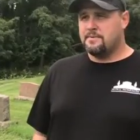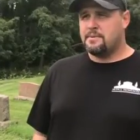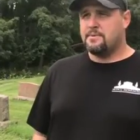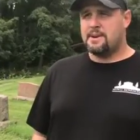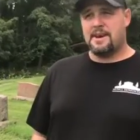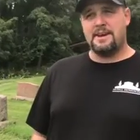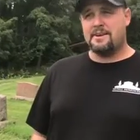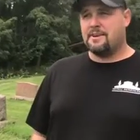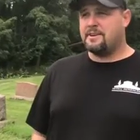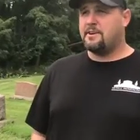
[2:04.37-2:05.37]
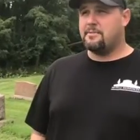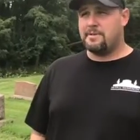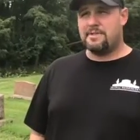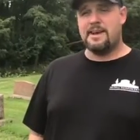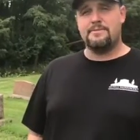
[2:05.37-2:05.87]
We got it on there,
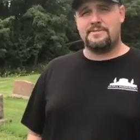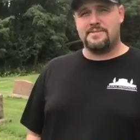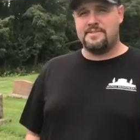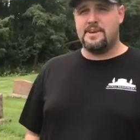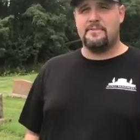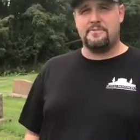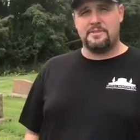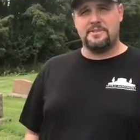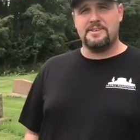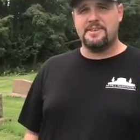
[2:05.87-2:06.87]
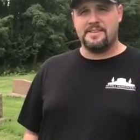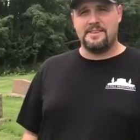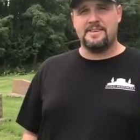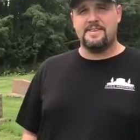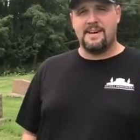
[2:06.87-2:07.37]
but that was definitely
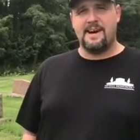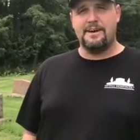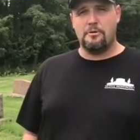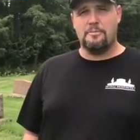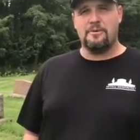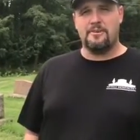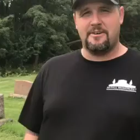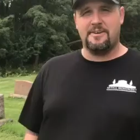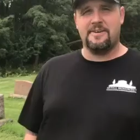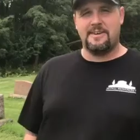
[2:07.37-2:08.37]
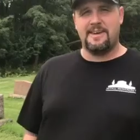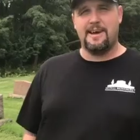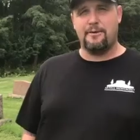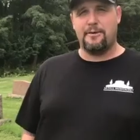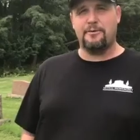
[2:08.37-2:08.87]
the eye-opener on
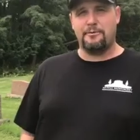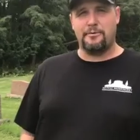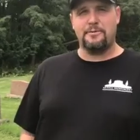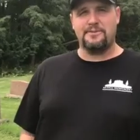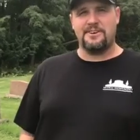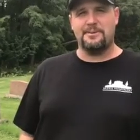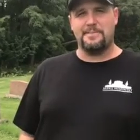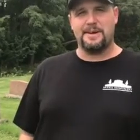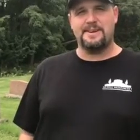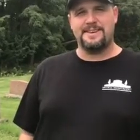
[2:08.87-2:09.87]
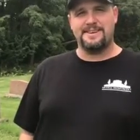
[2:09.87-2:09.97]
how hard the work was going to be.